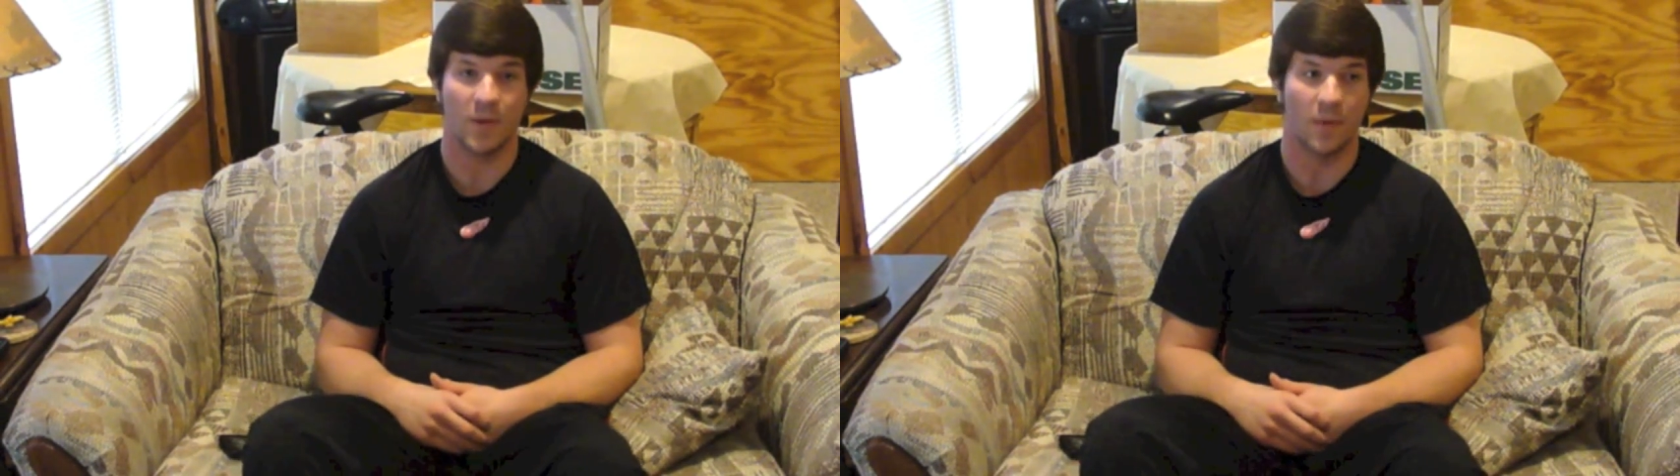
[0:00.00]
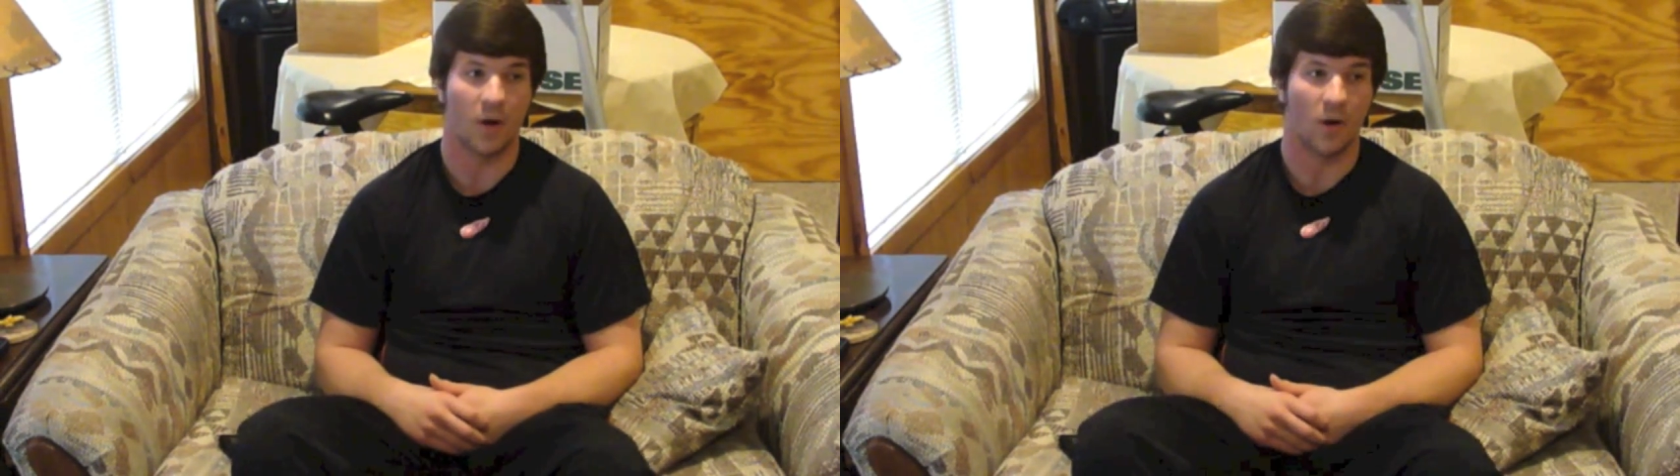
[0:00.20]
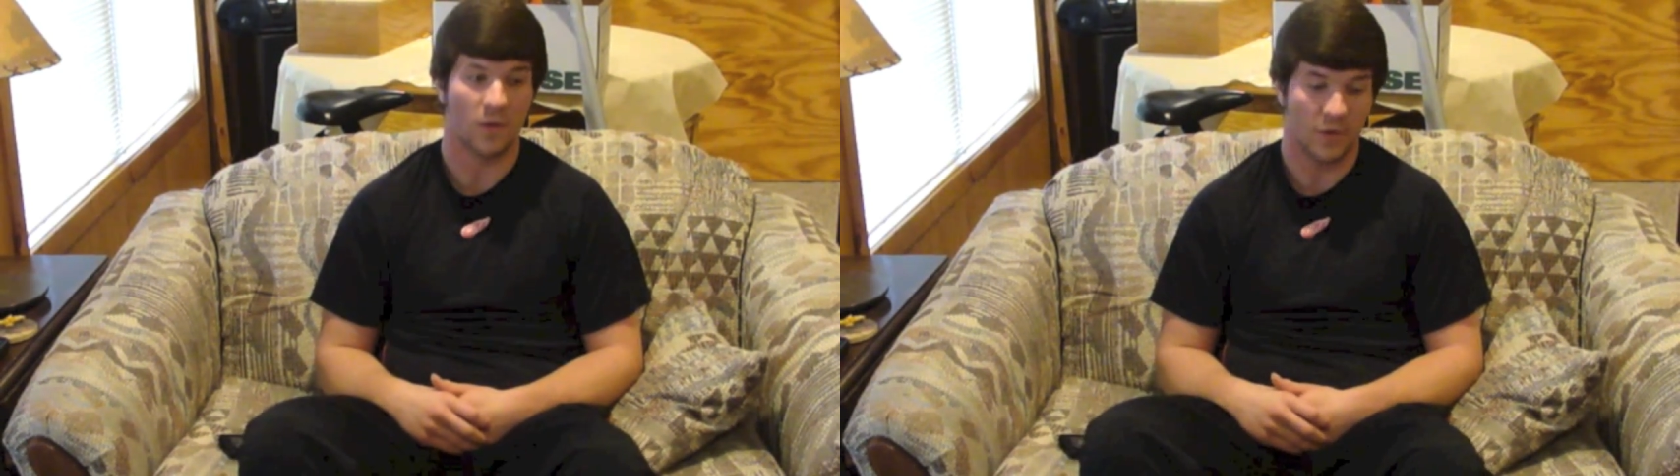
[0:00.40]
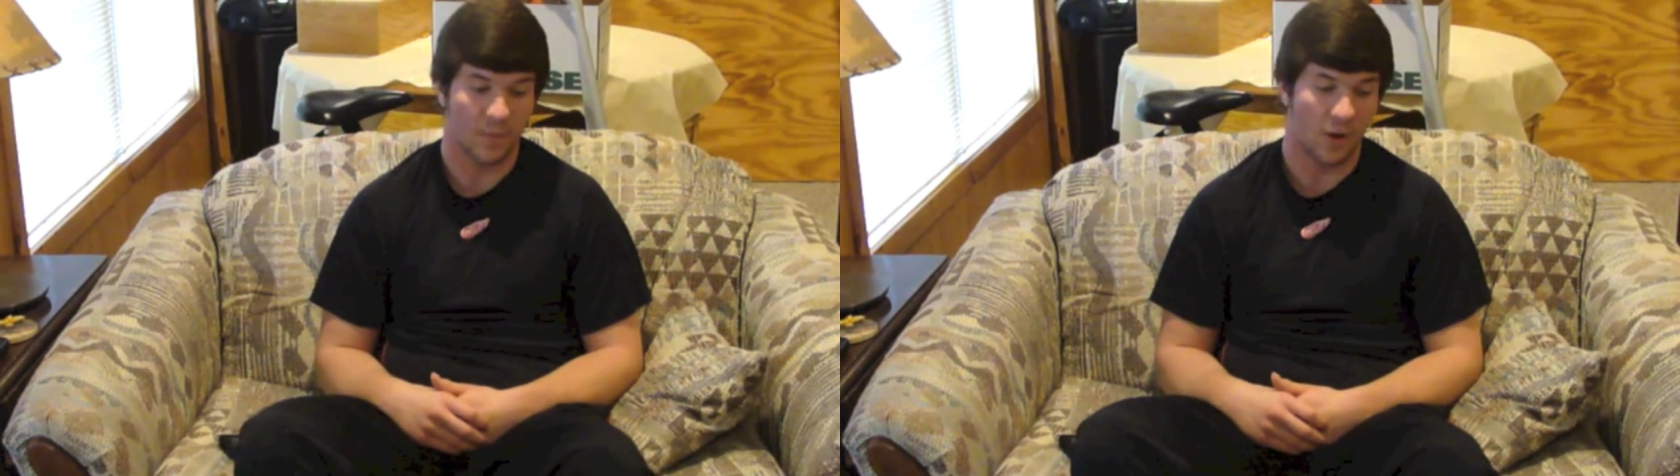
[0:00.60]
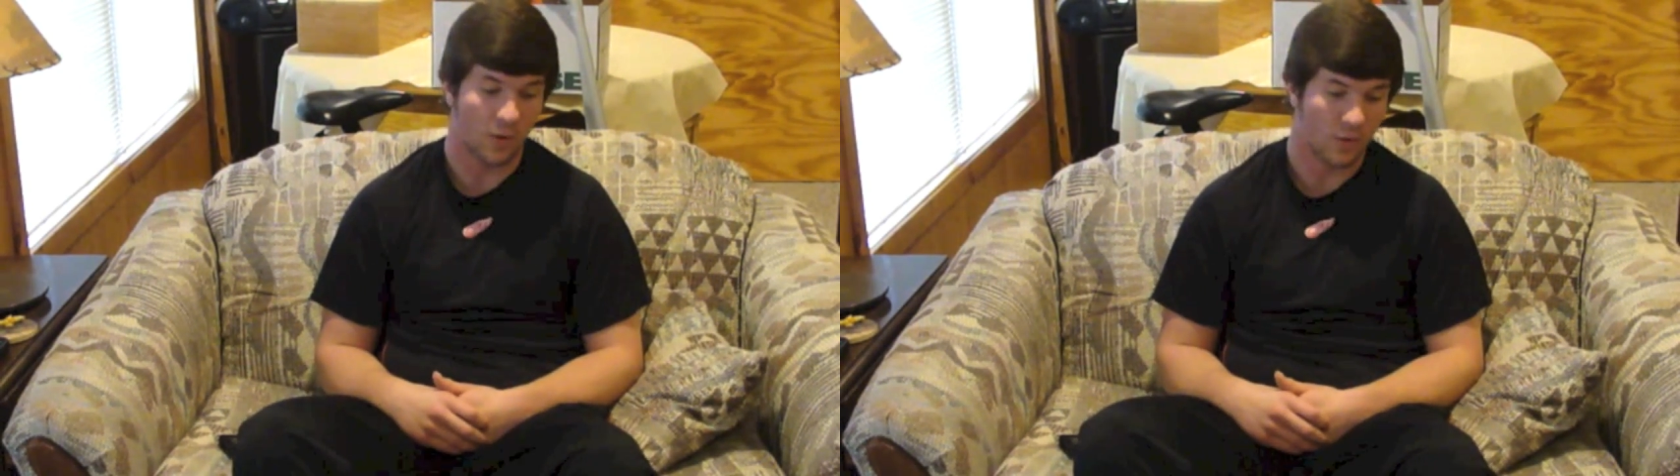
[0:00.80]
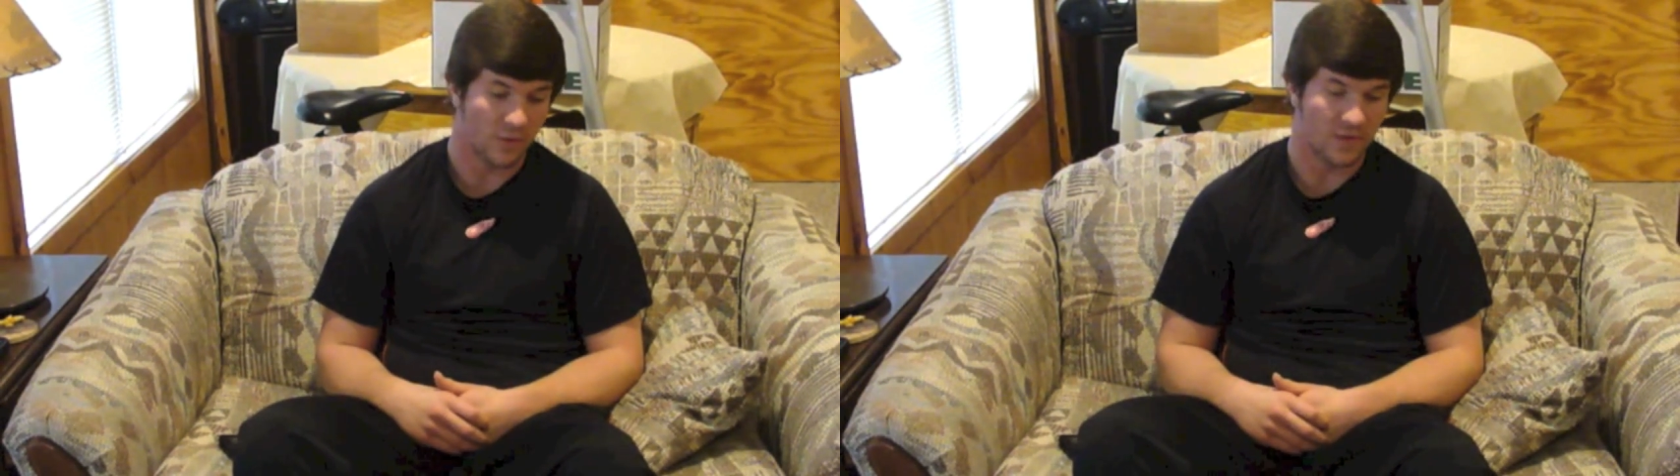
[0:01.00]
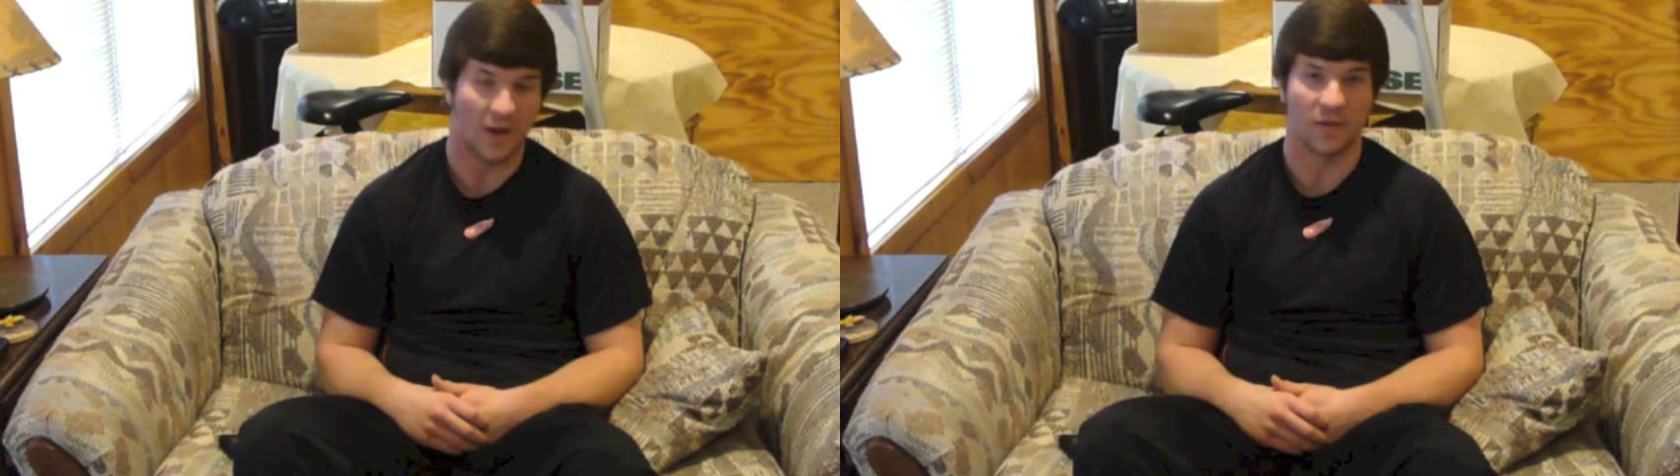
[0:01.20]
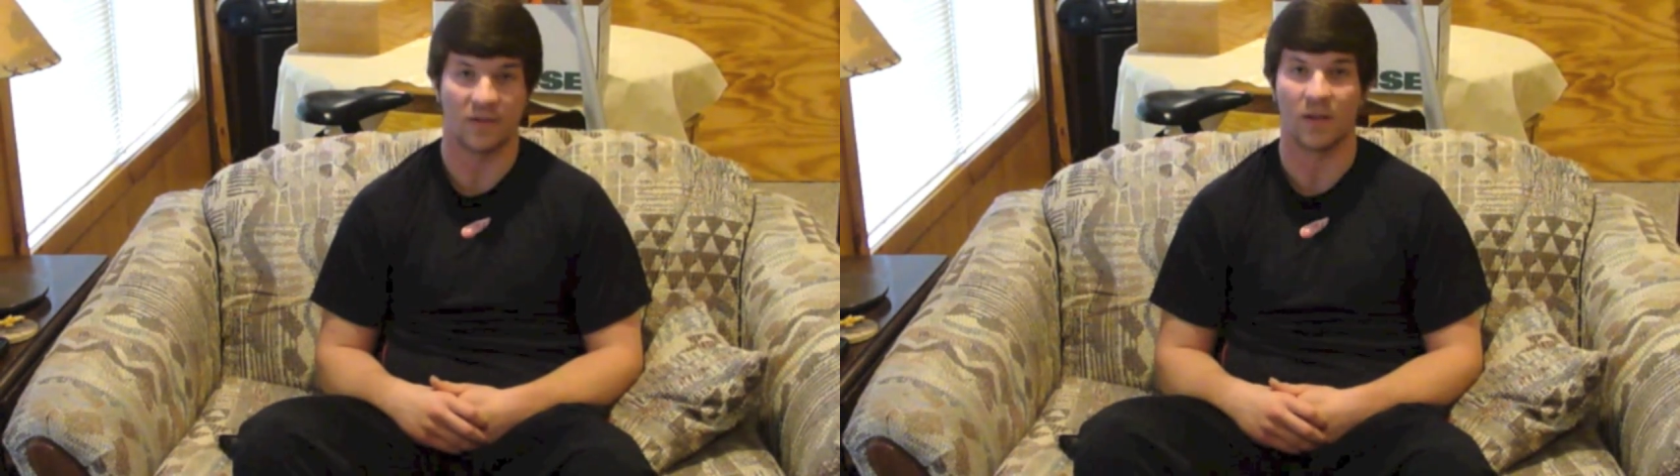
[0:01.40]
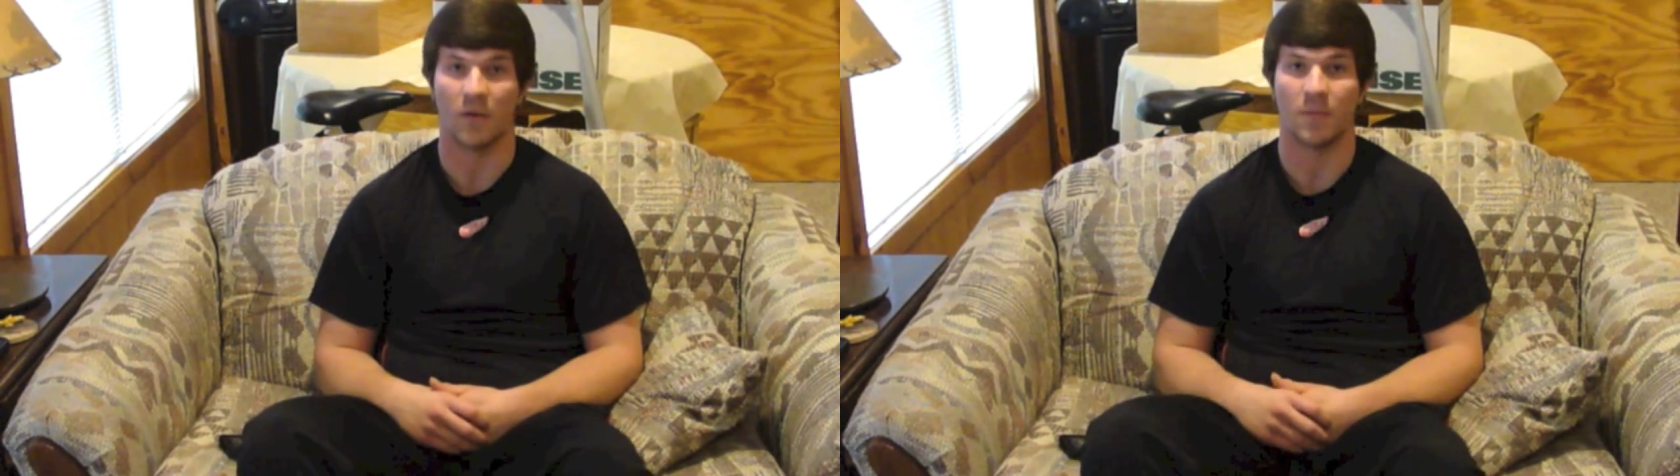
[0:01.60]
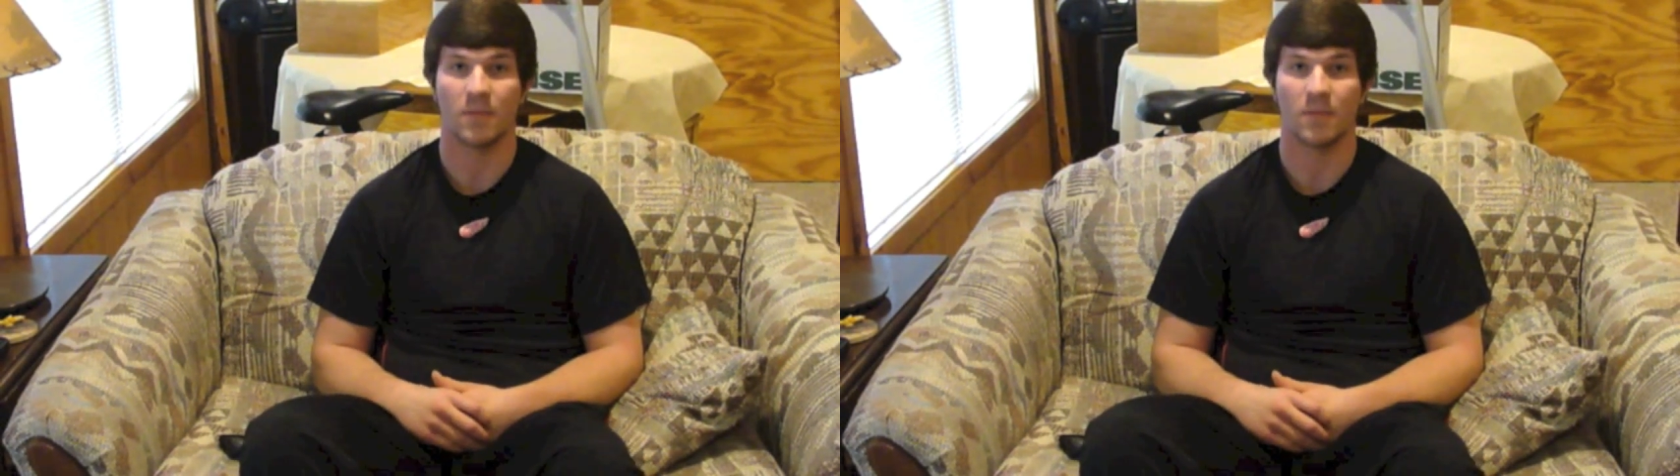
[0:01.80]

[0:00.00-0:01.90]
ball rolls down the slope.